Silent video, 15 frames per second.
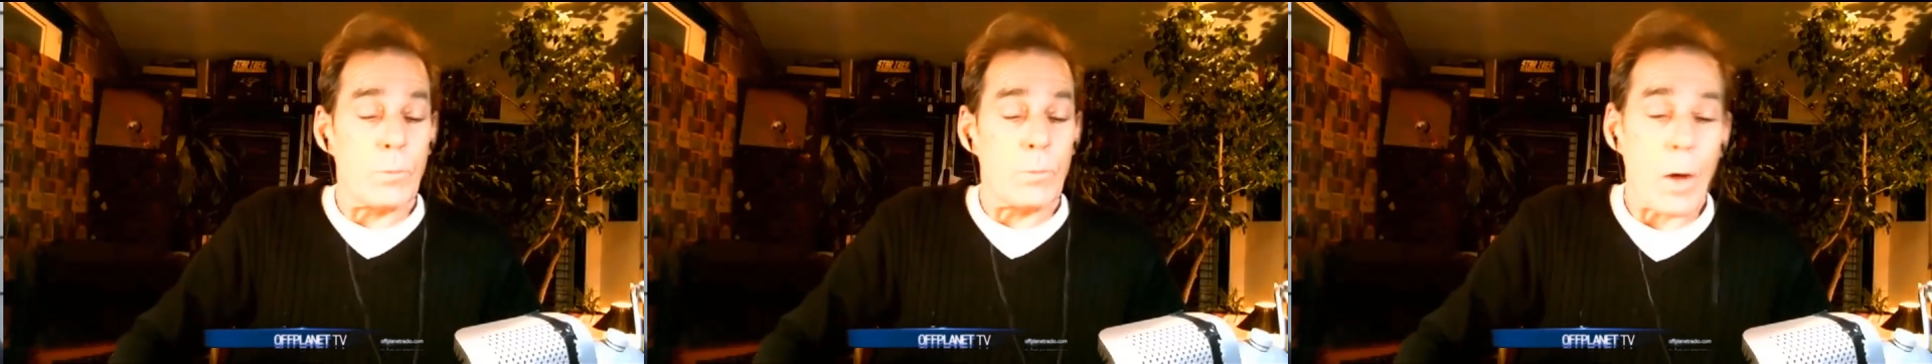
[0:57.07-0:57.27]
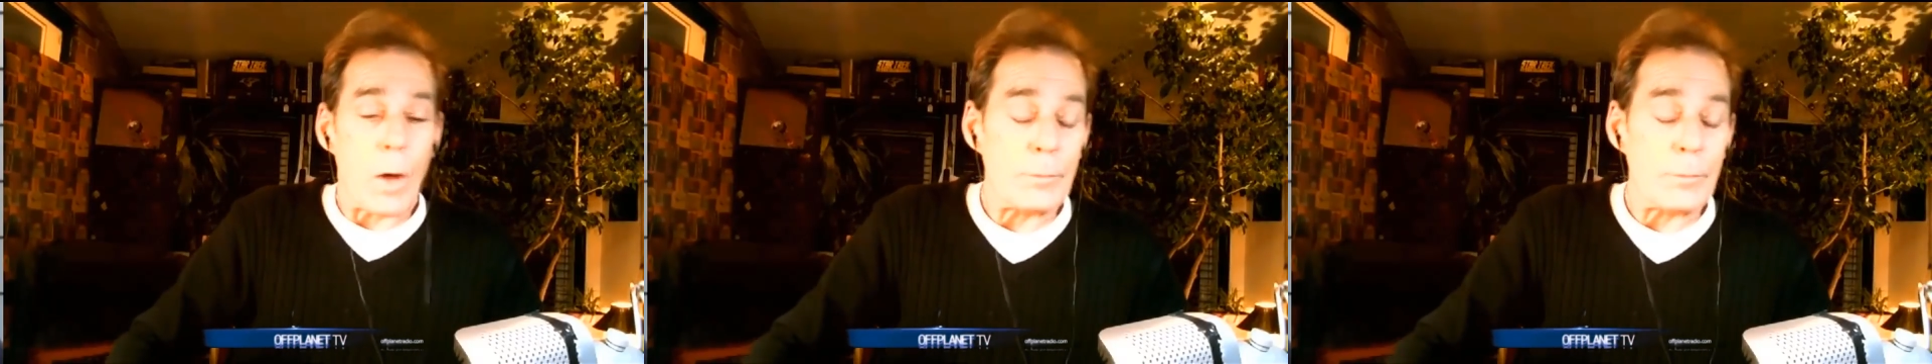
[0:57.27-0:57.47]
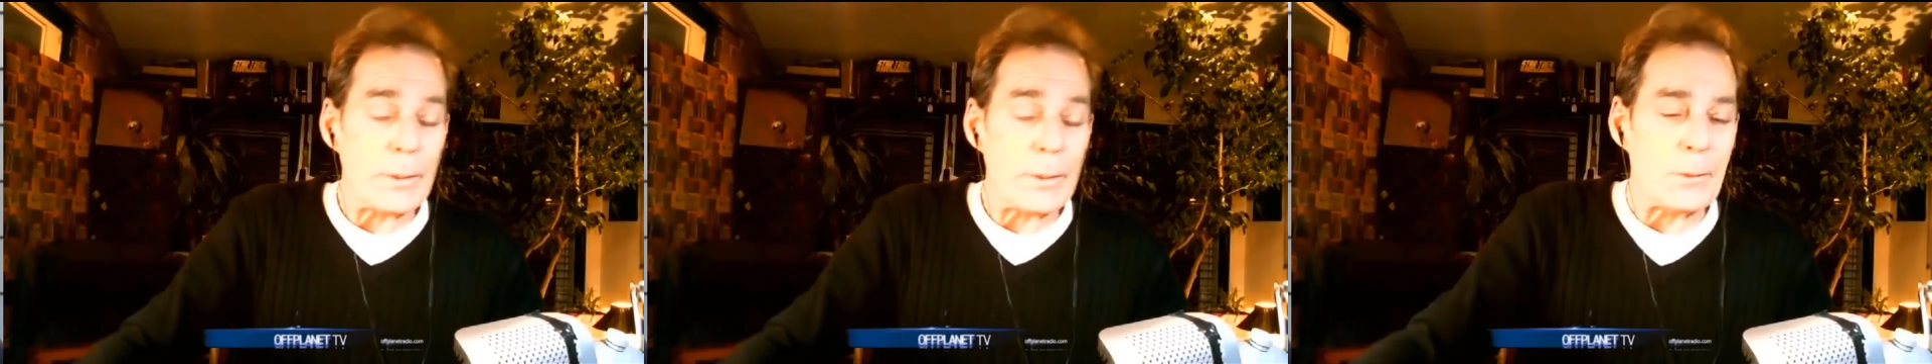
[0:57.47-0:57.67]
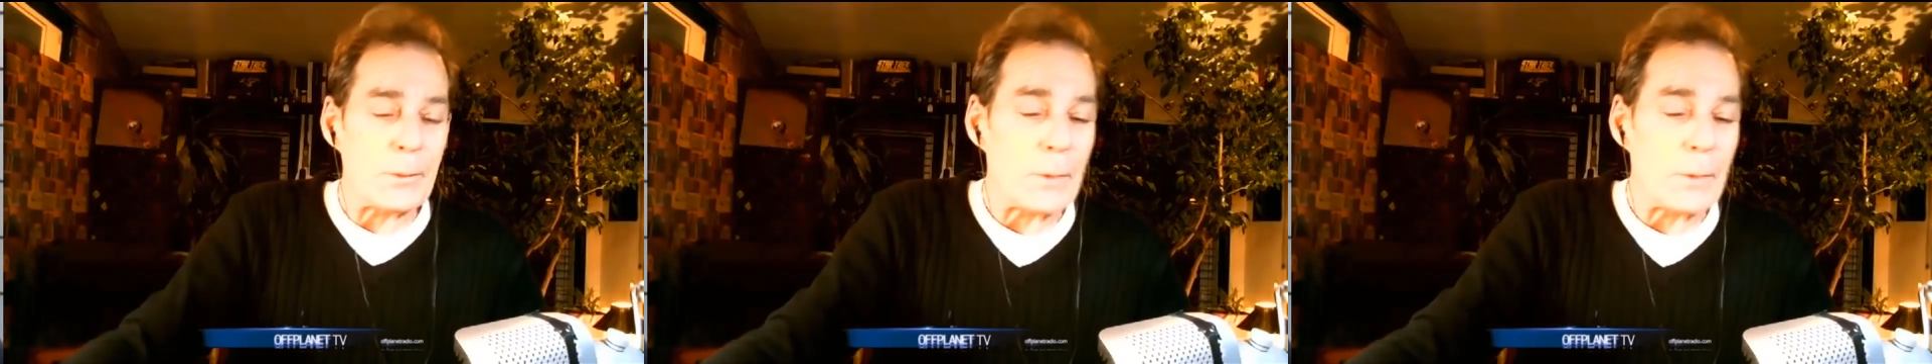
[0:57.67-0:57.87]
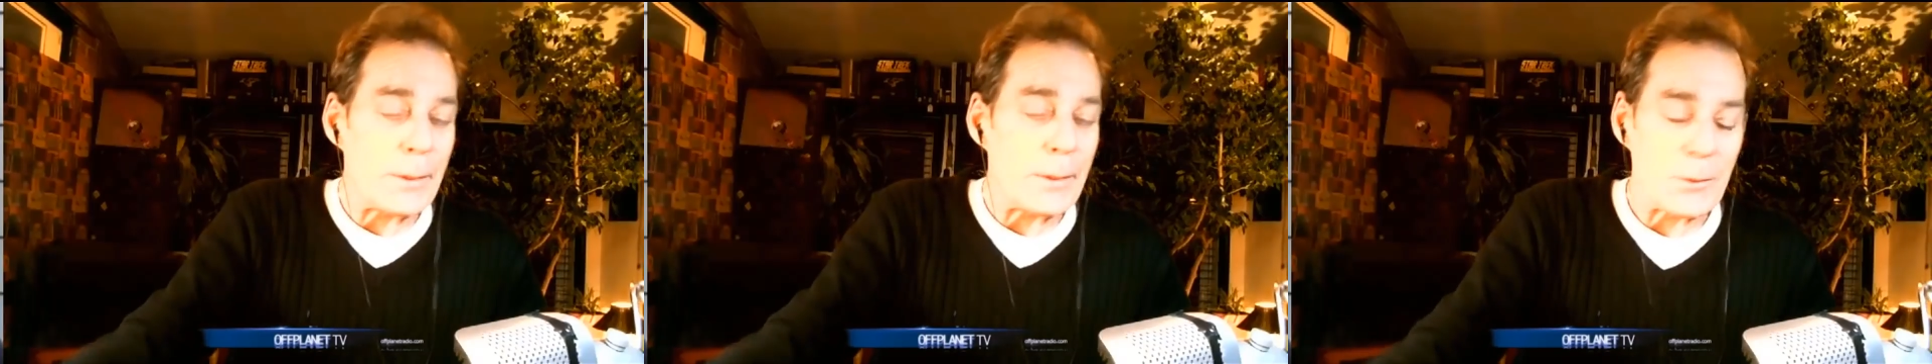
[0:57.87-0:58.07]

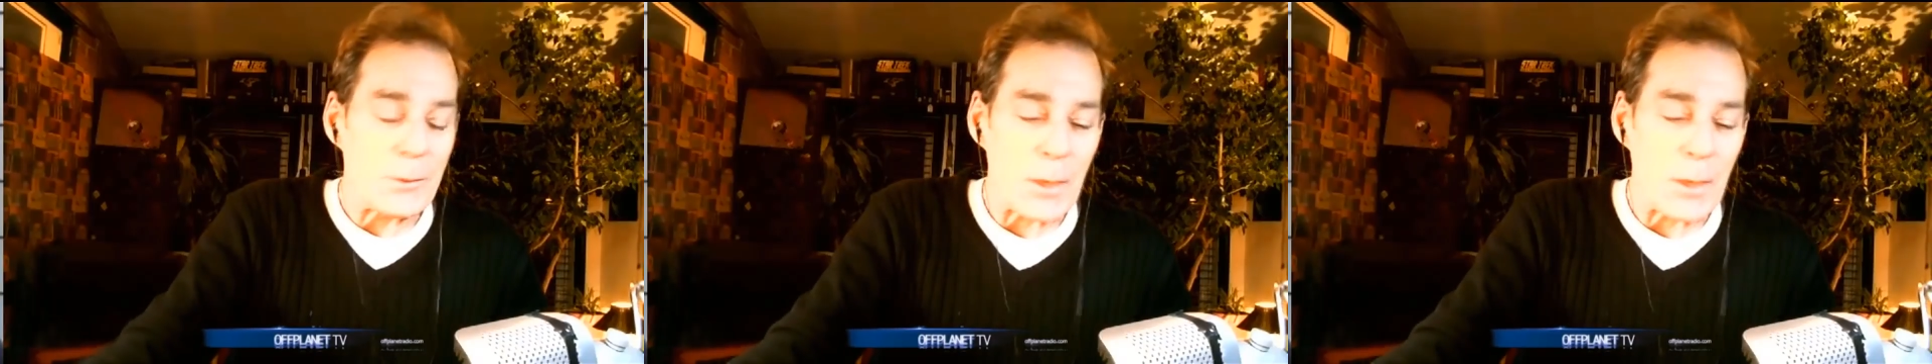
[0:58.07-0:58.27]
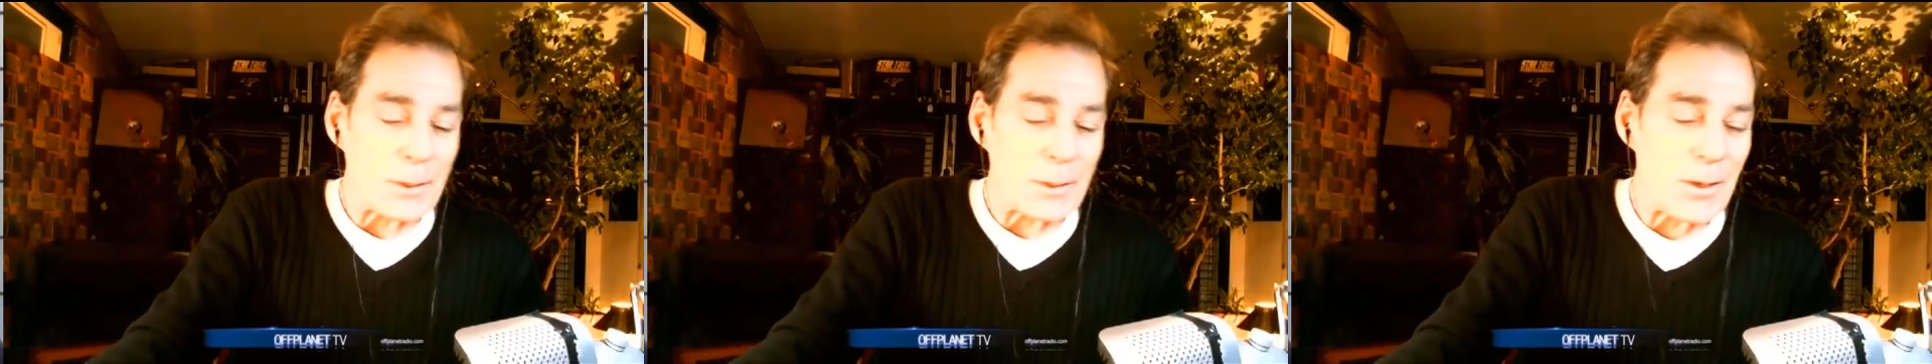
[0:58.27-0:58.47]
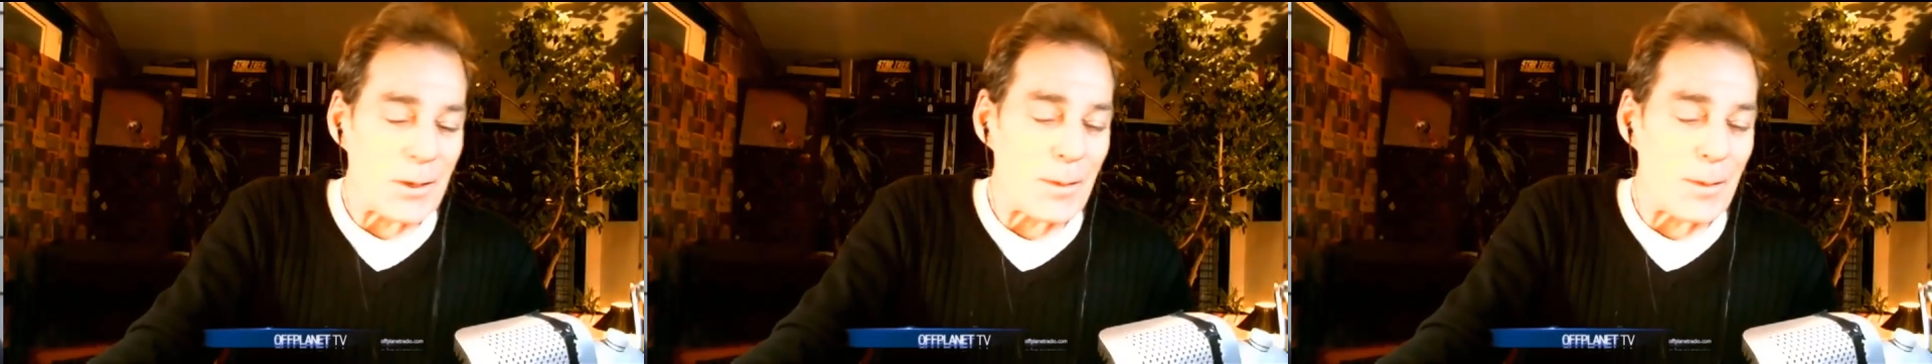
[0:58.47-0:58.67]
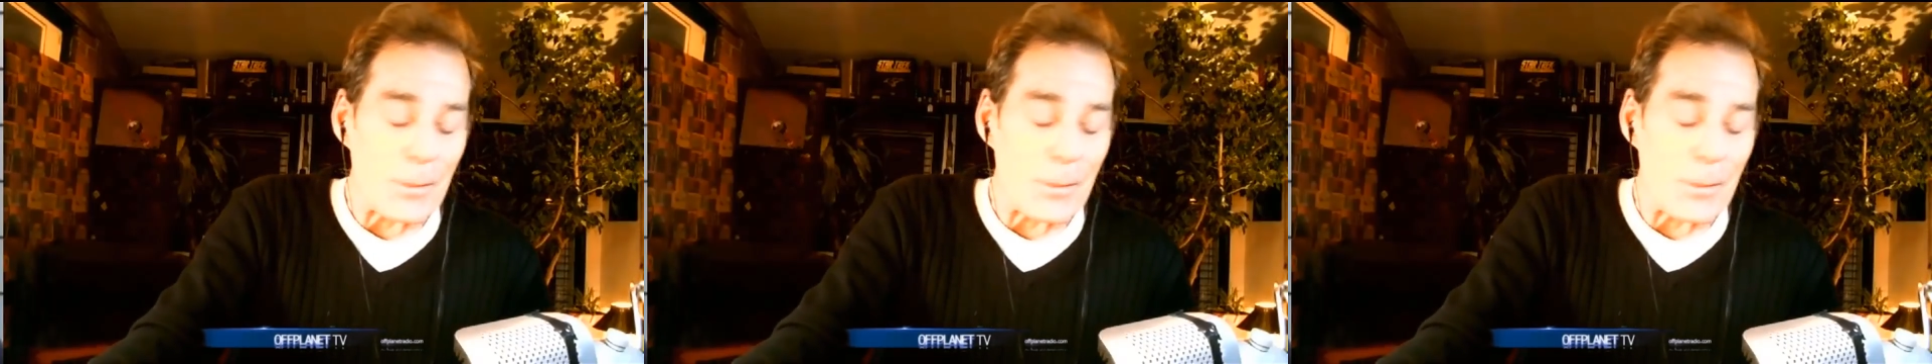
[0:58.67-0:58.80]
offplanetradio.com.